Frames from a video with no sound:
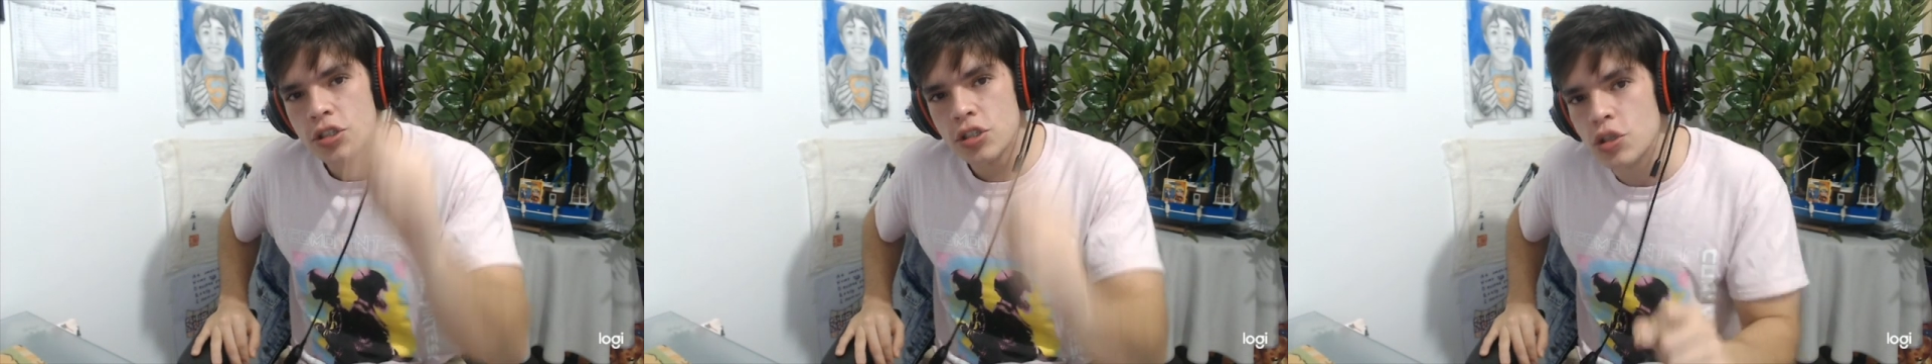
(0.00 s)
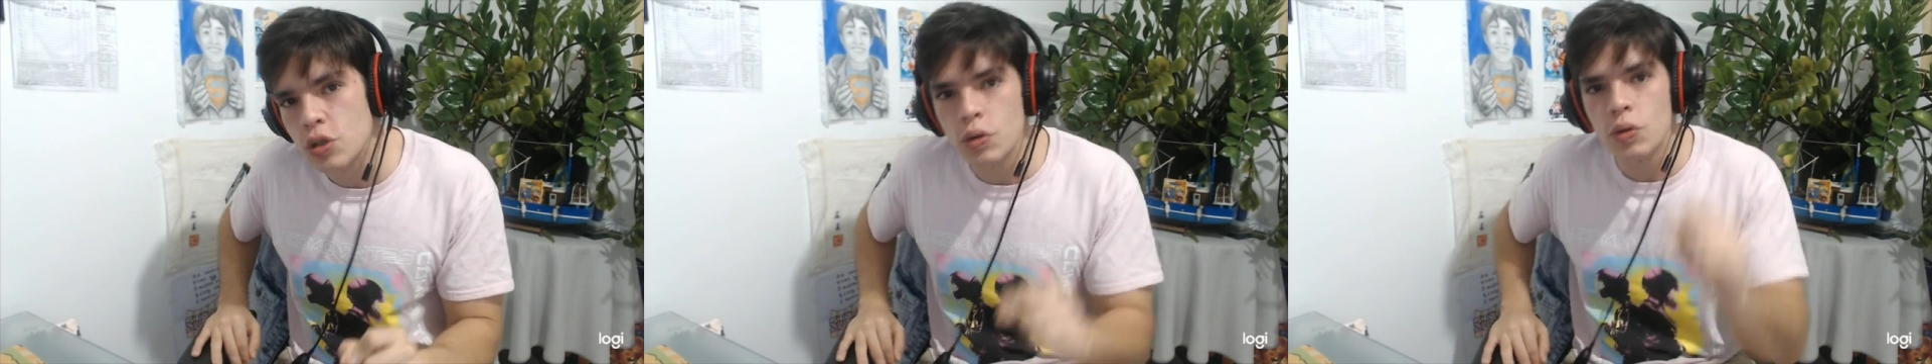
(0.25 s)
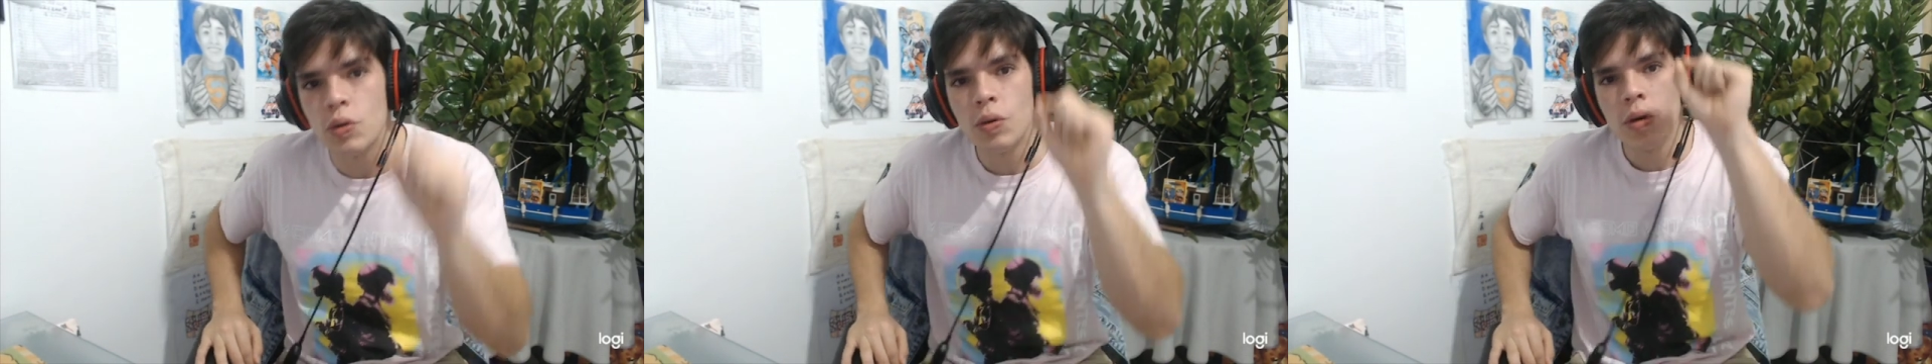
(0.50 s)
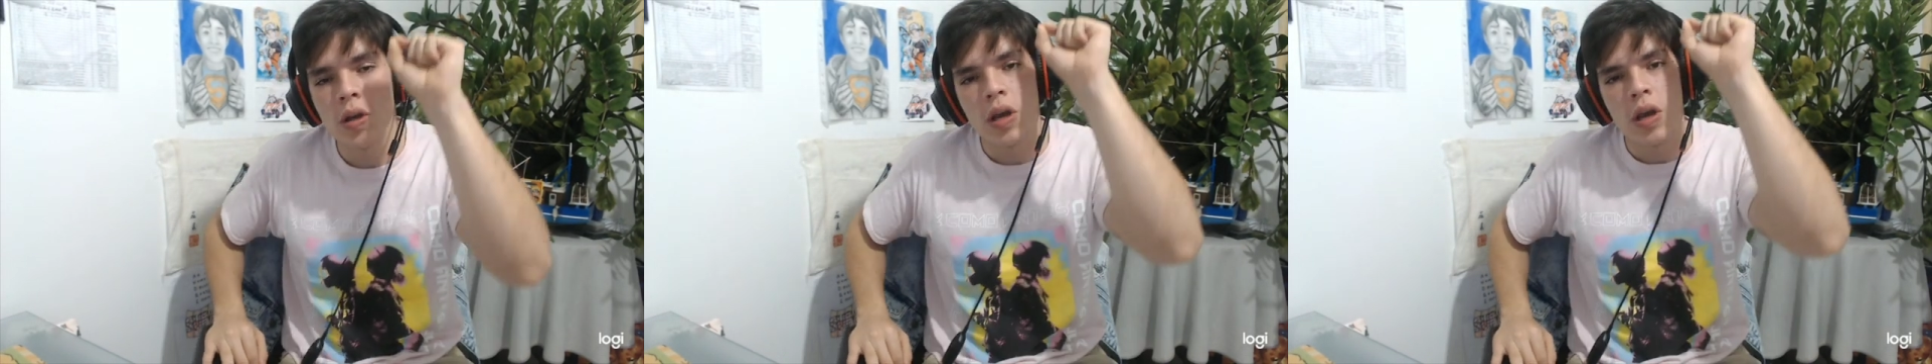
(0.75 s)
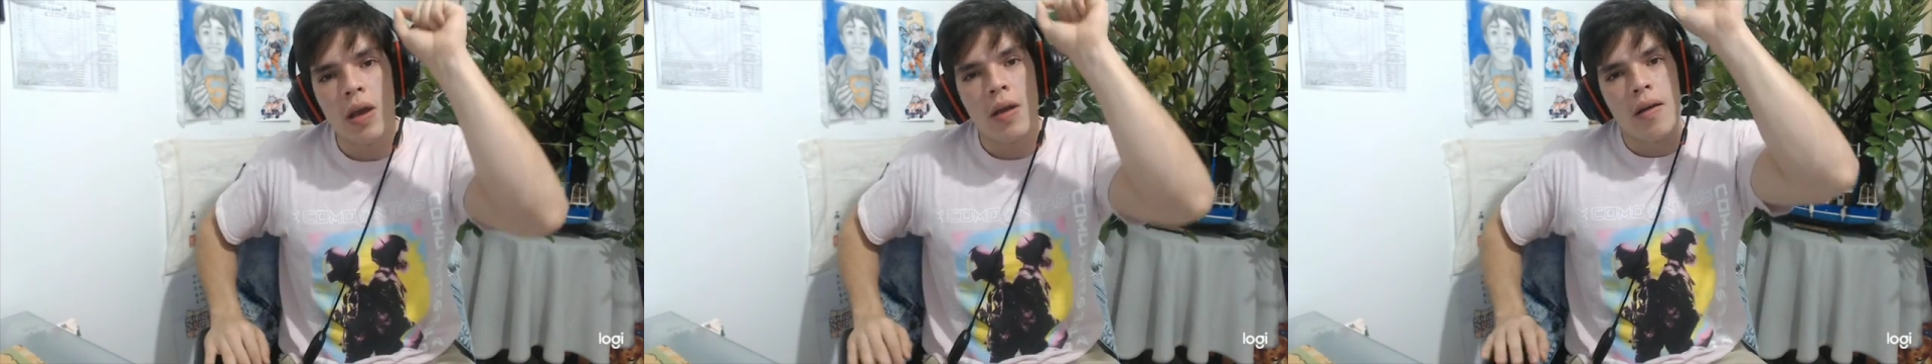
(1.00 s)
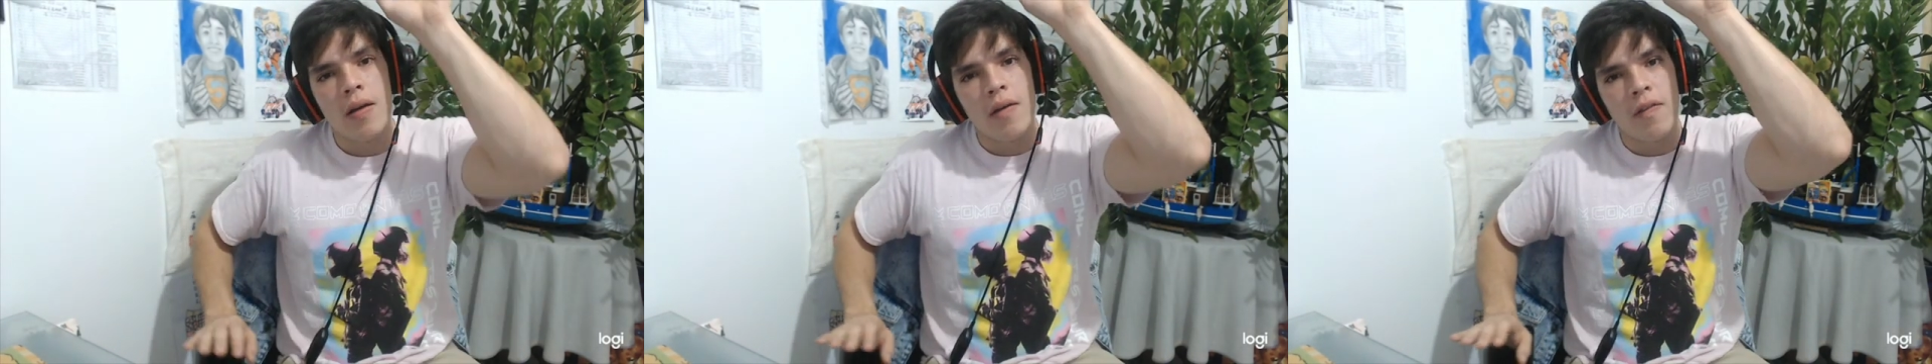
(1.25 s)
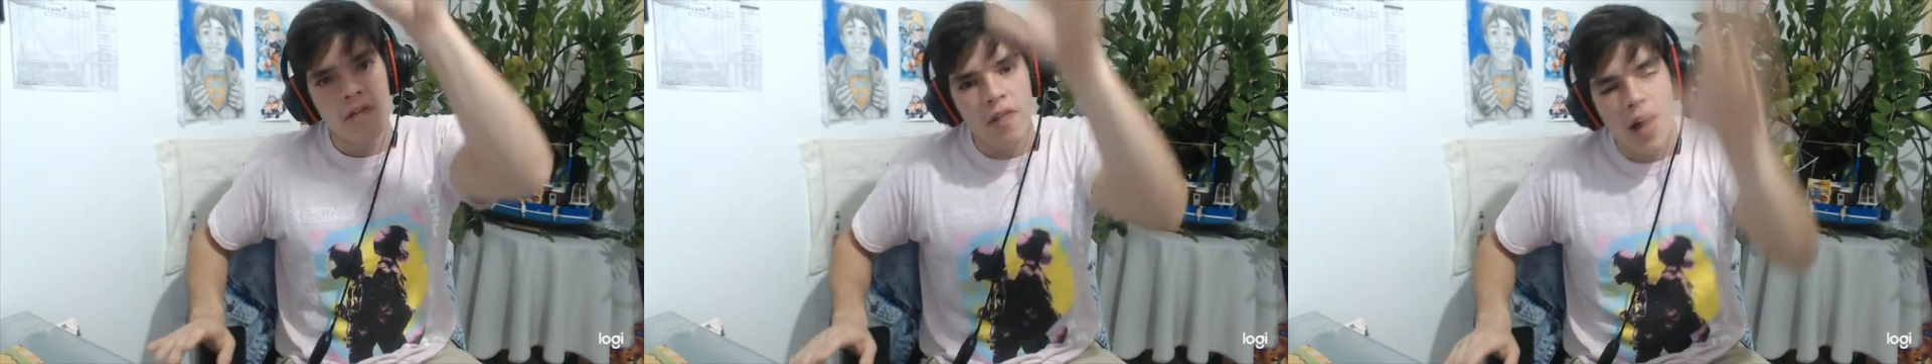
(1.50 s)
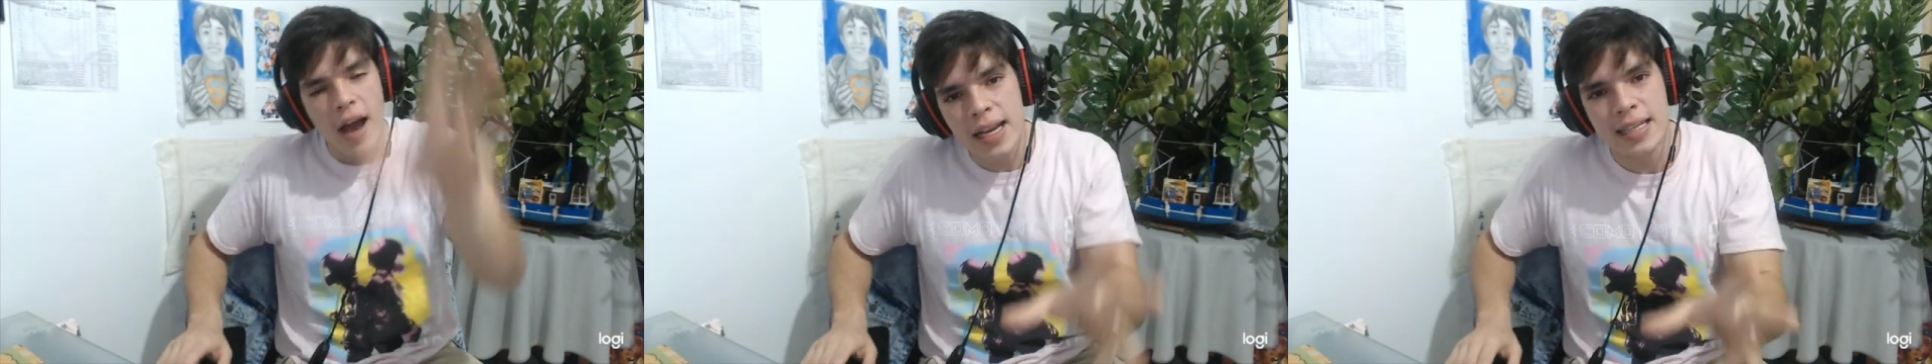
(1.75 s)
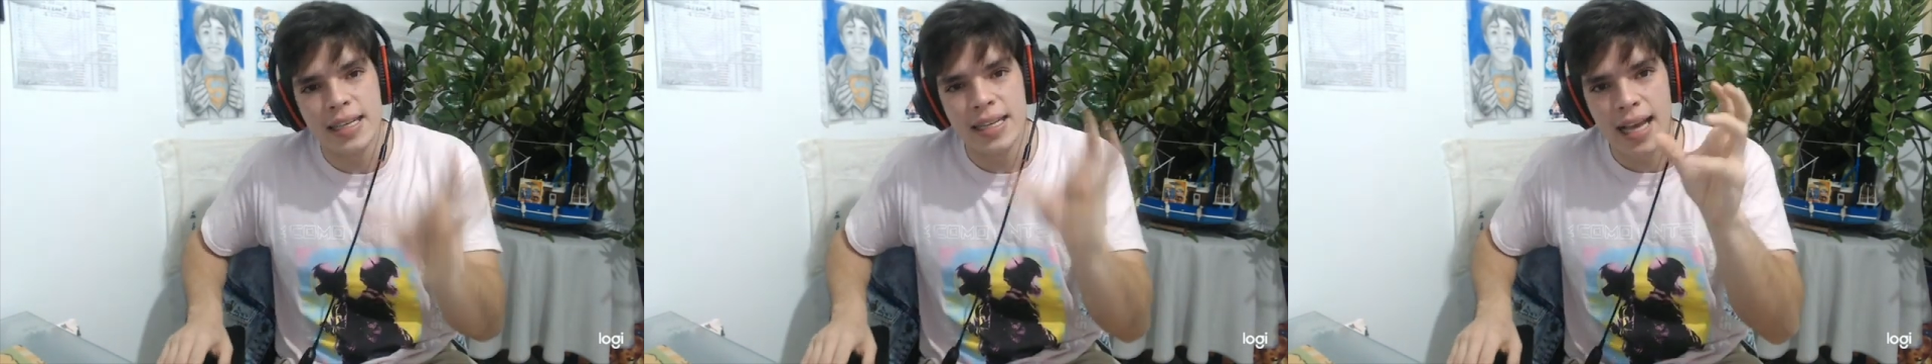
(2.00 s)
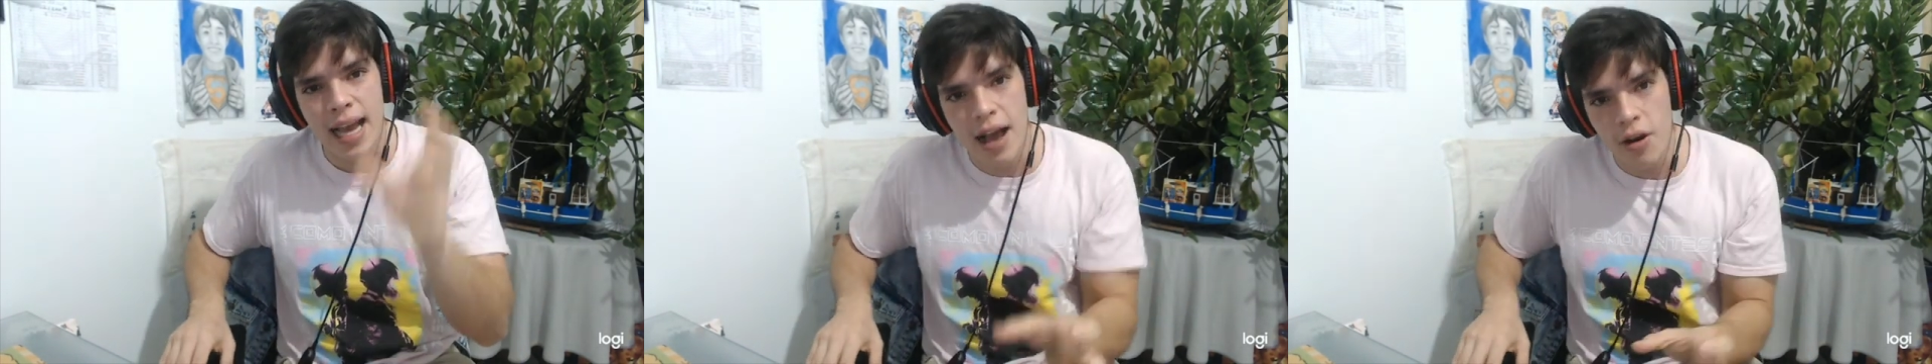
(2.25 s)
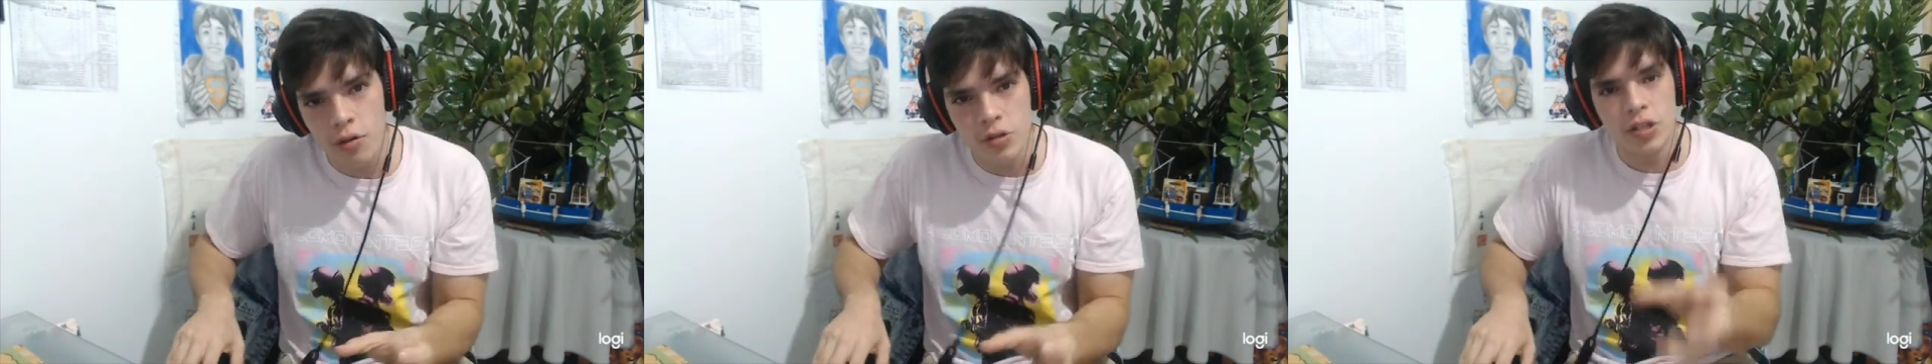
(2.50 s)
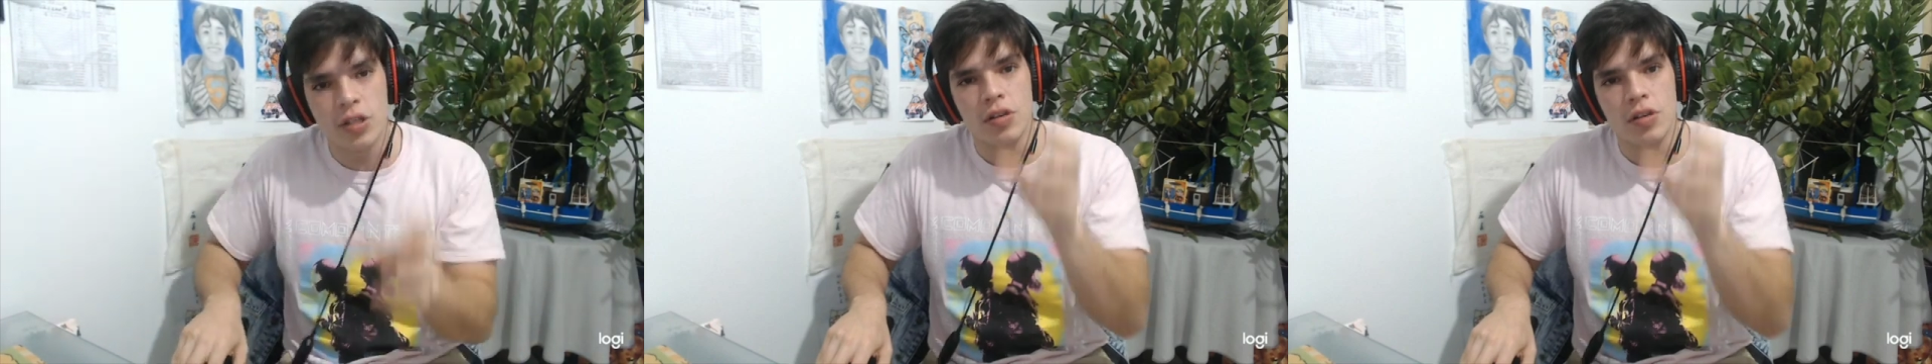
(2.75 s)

to finding out